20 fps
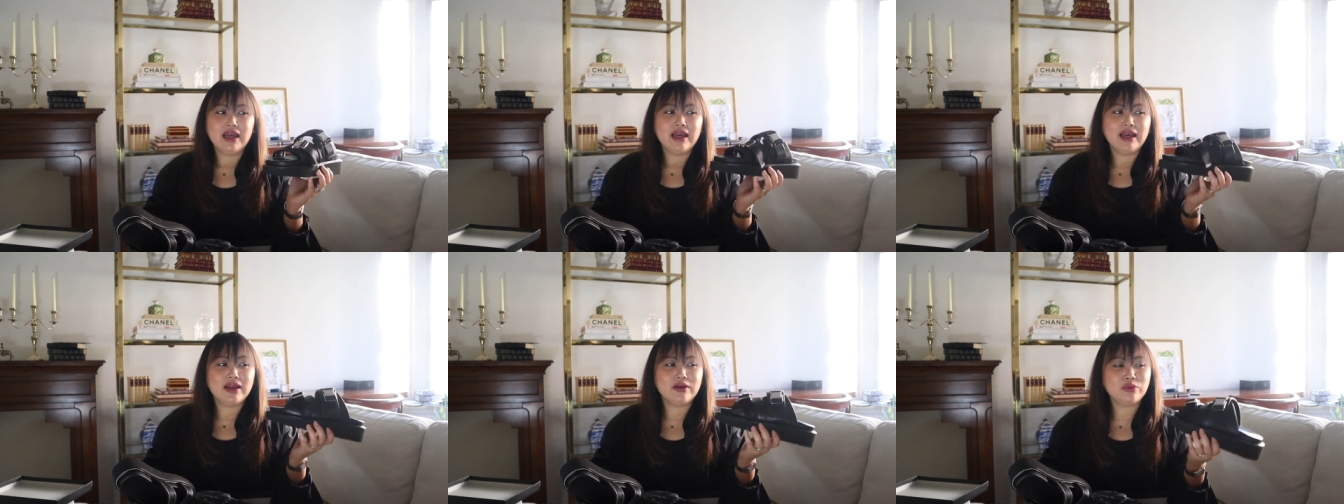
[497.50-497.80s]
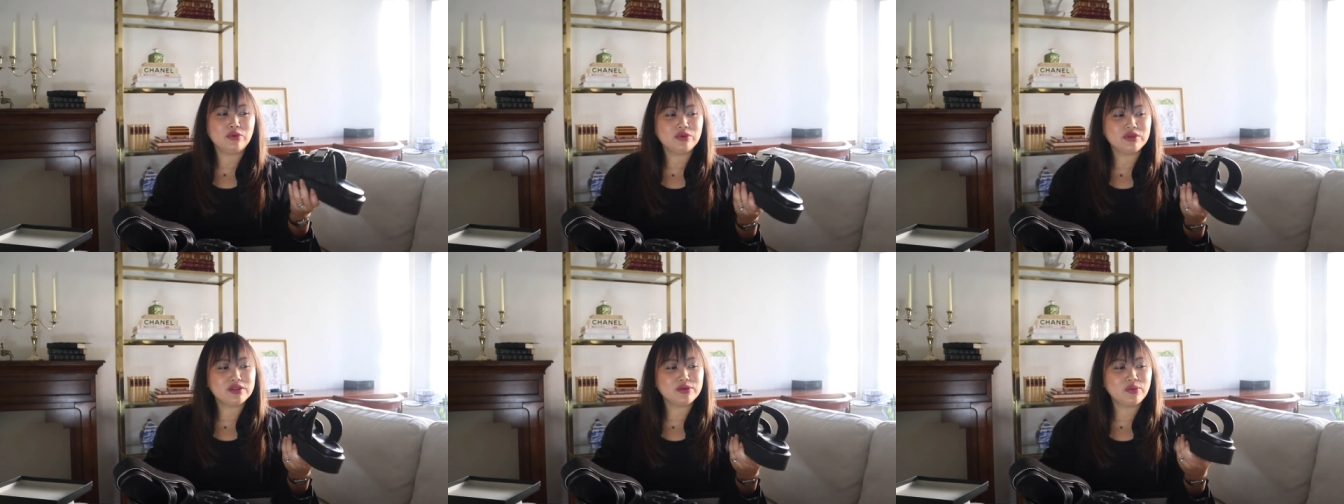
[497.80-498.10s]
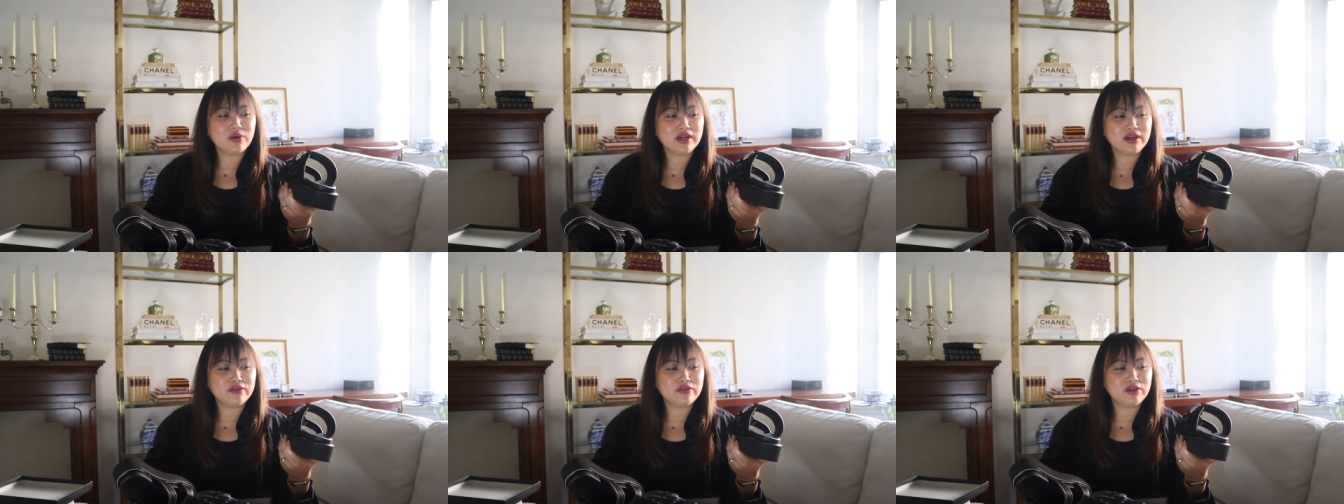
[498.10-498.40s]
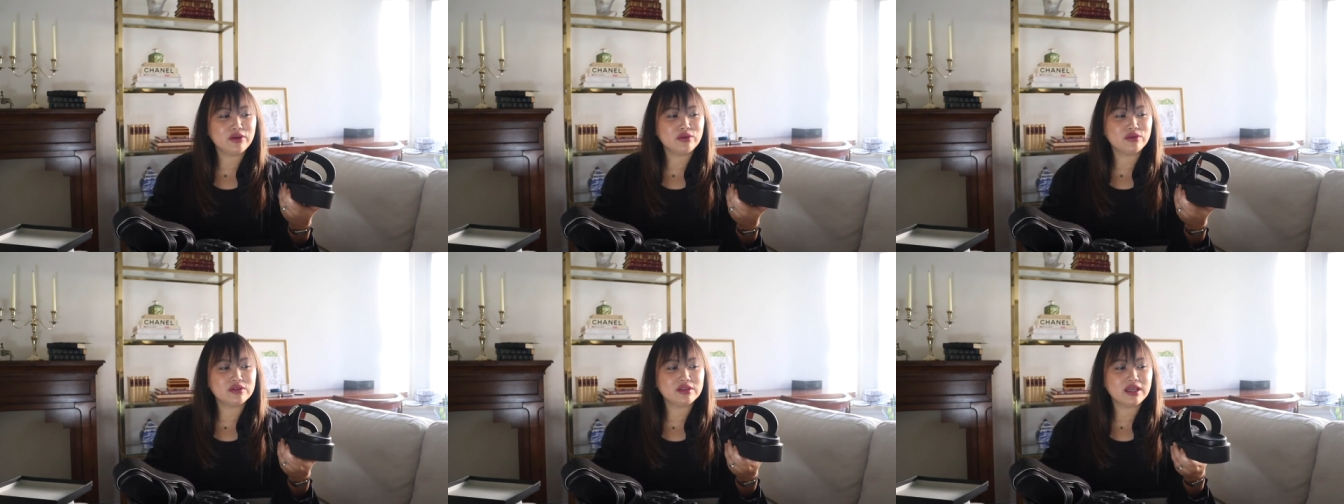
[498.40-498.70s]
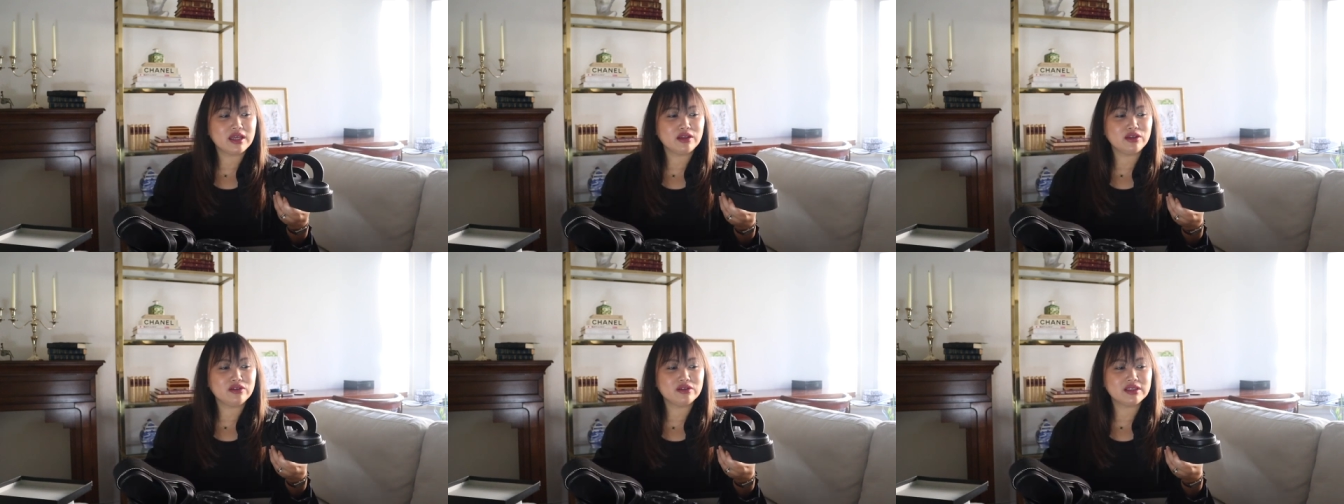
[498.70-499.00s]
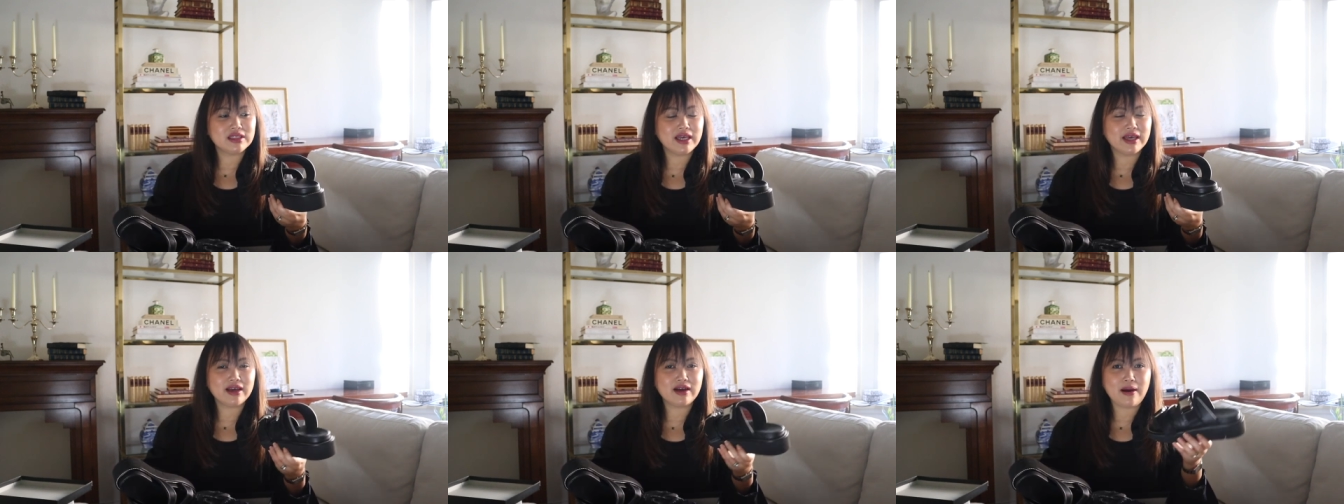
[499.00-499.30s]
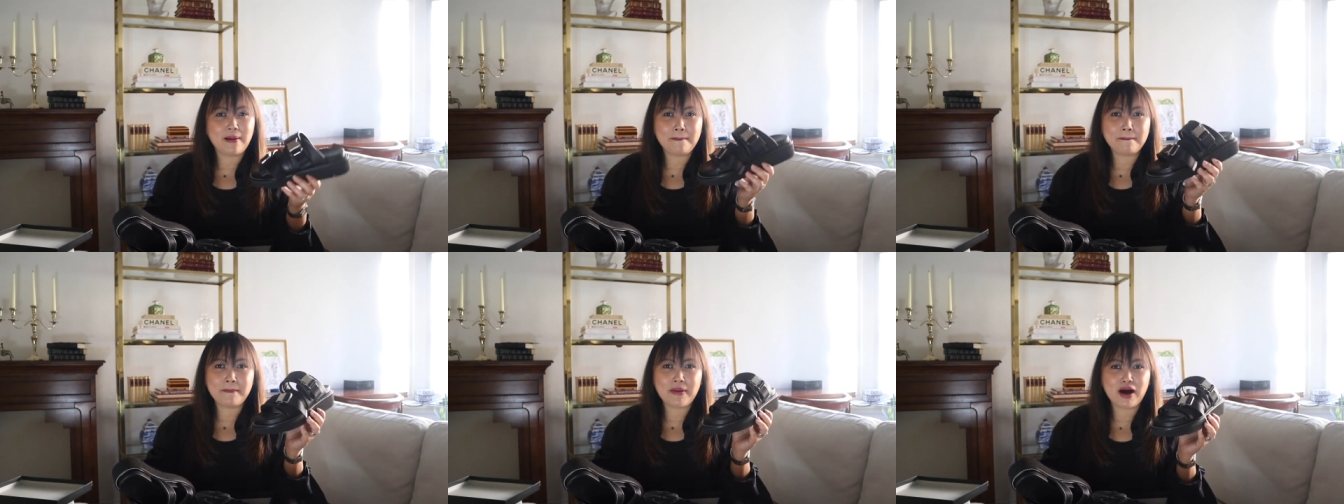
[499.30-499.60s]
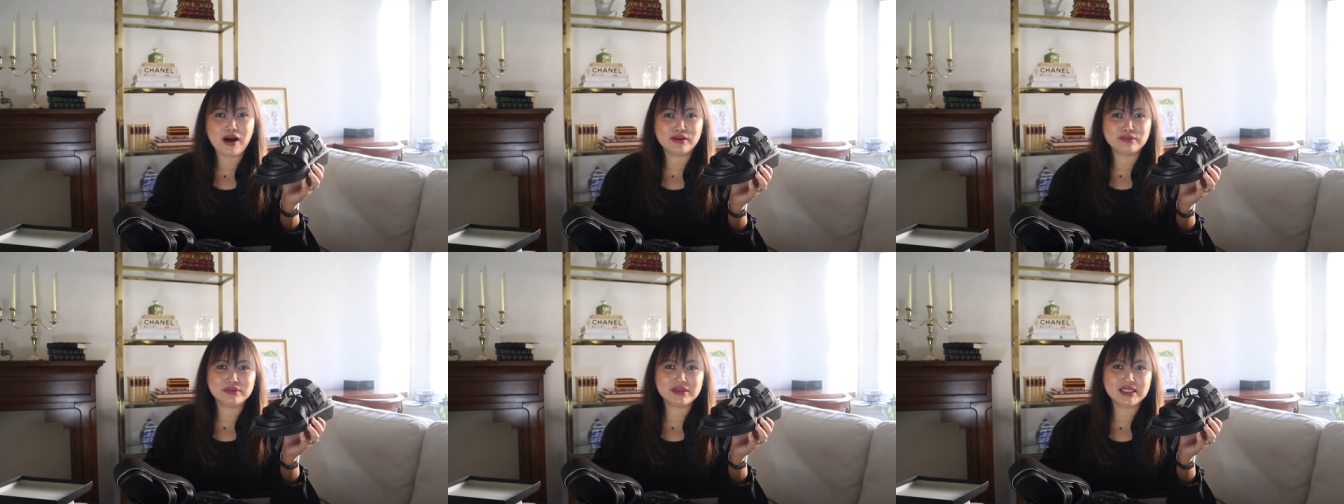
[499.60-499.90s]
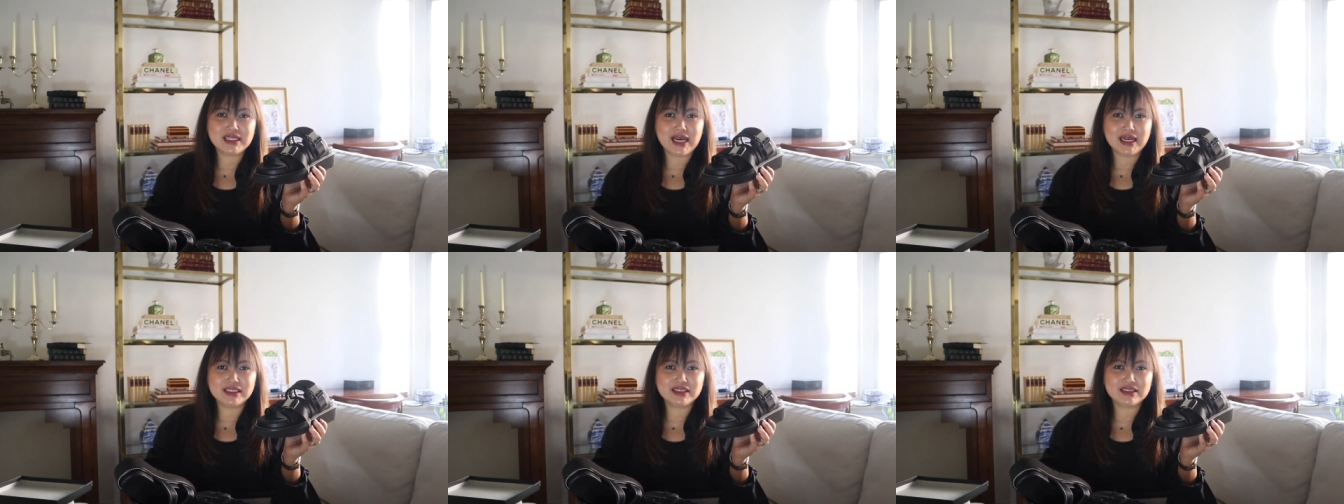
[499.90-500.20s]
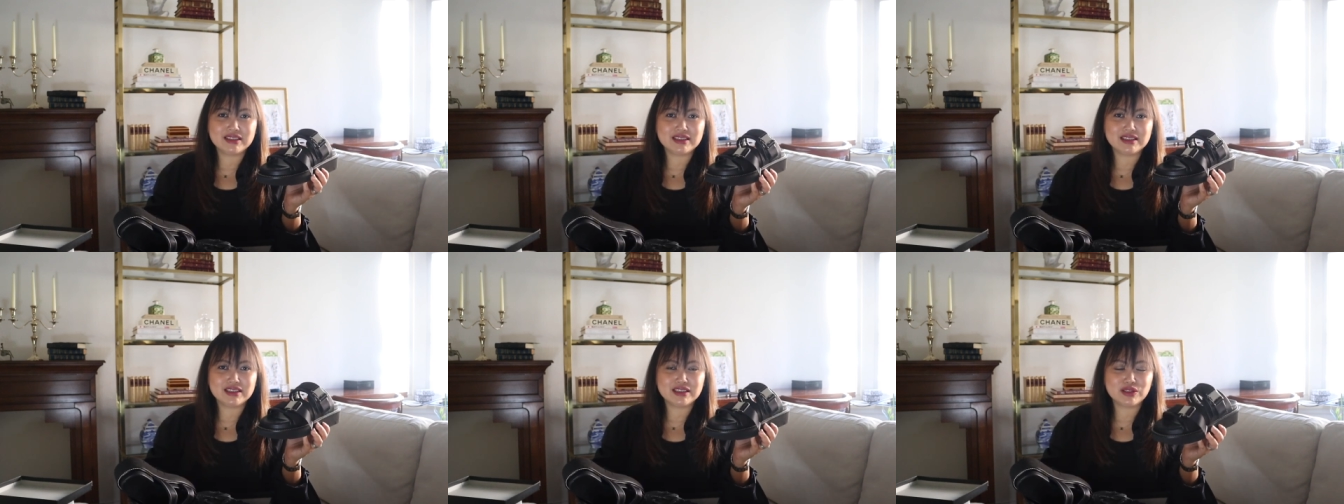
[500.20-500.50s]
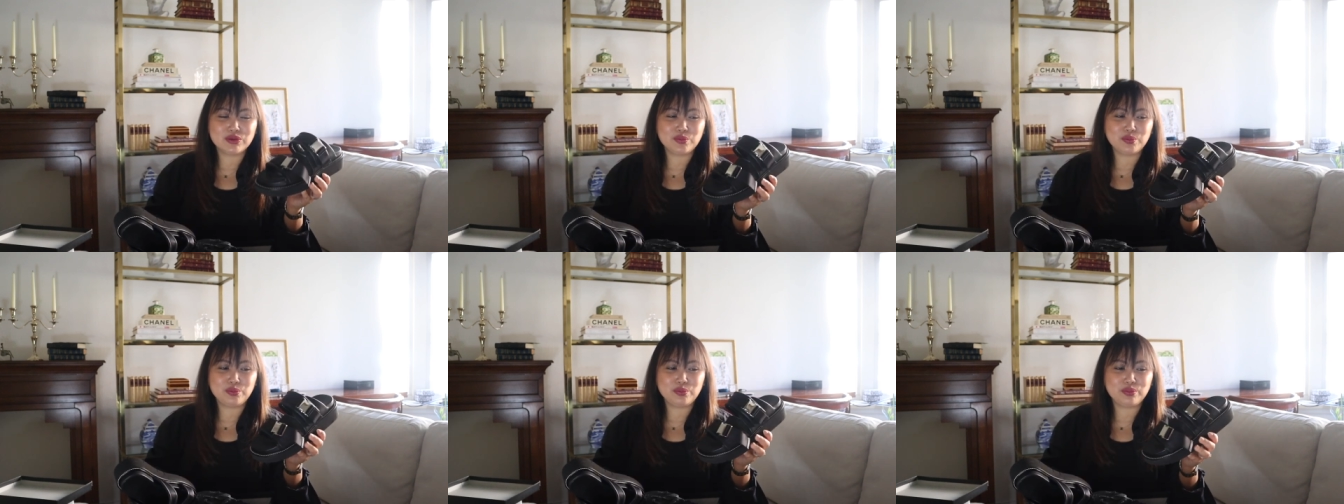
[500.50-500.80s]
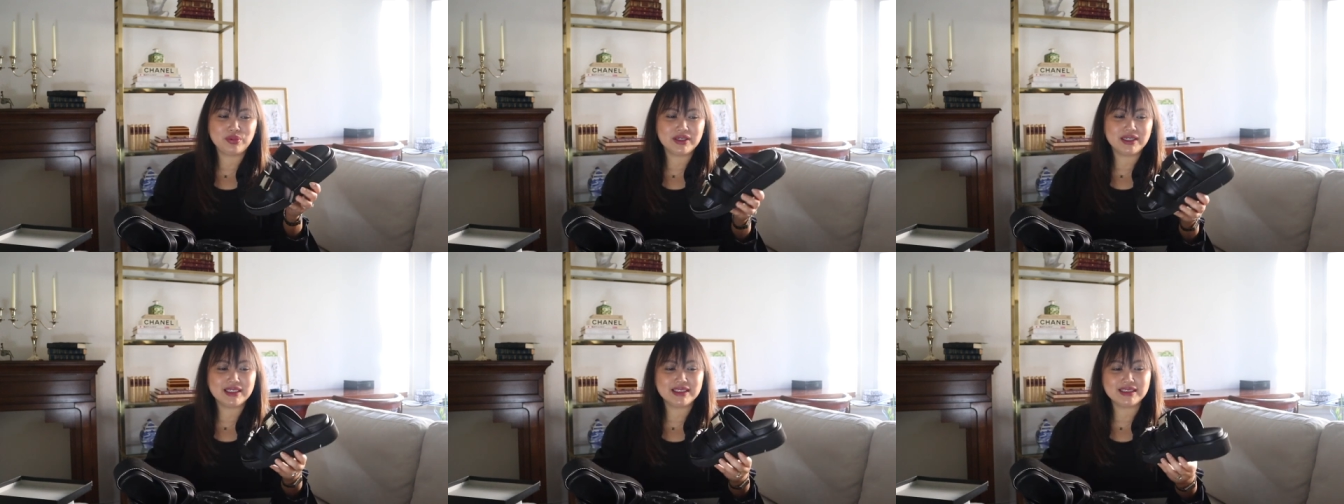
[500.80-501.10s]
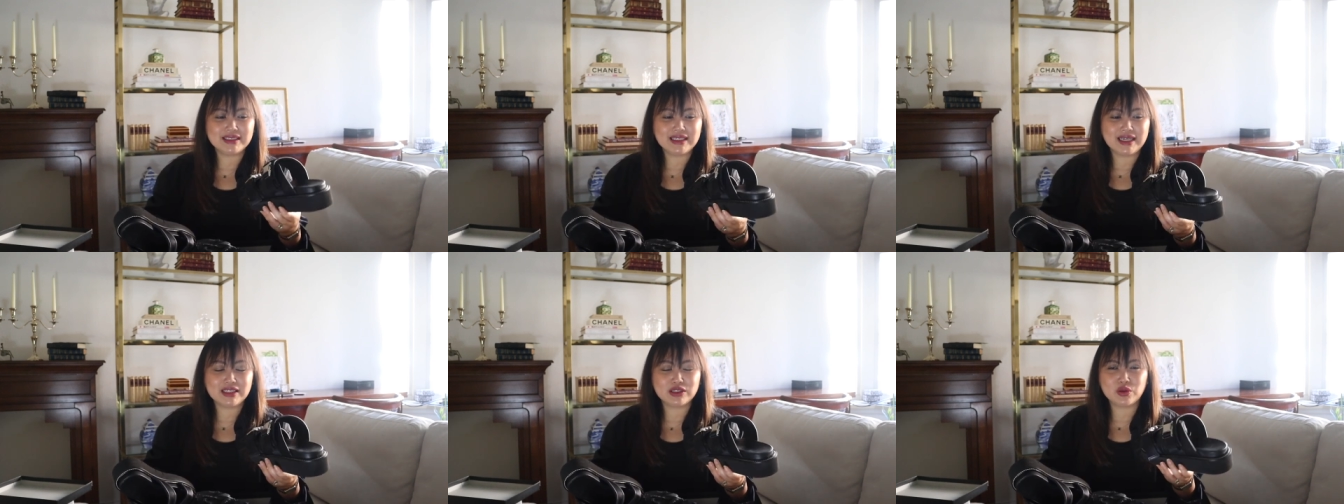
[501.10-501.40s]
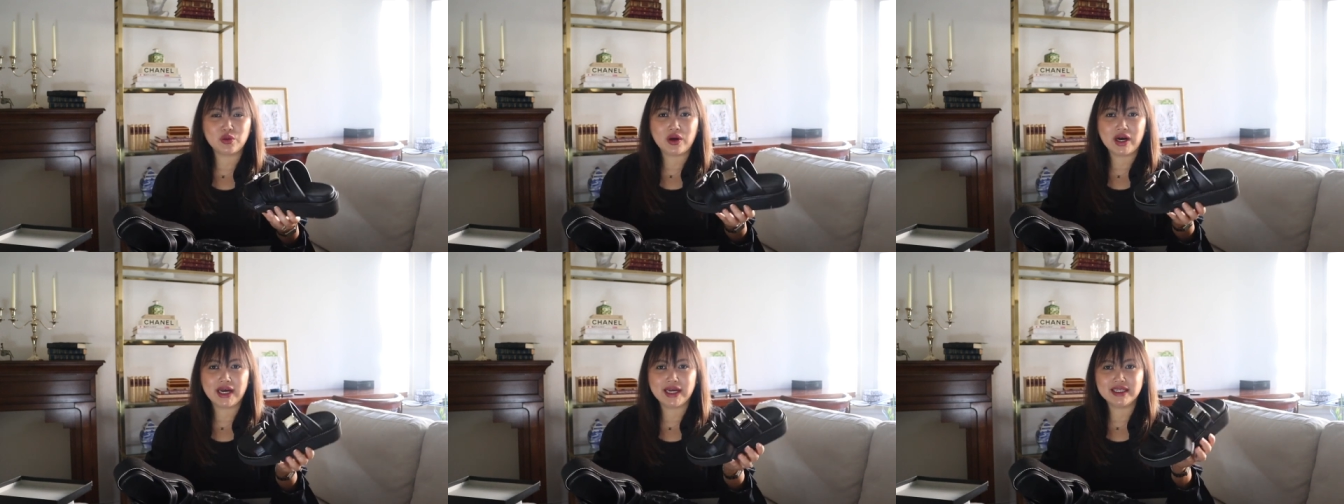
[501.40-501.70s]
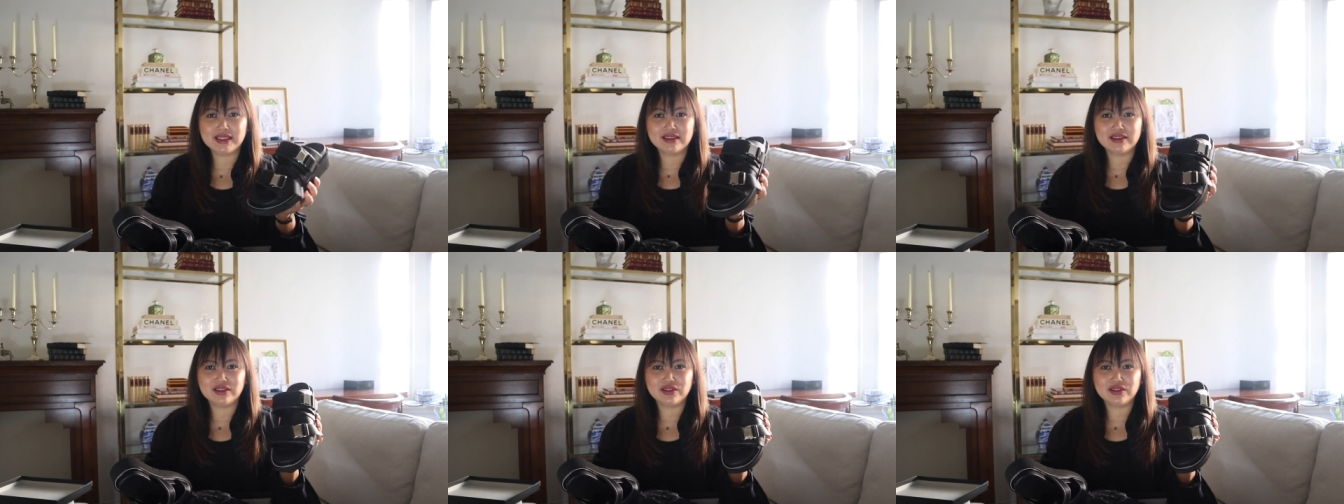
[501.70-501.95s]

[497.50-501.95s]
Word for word: It, it's one of those that looks like a mom sandals but not quite,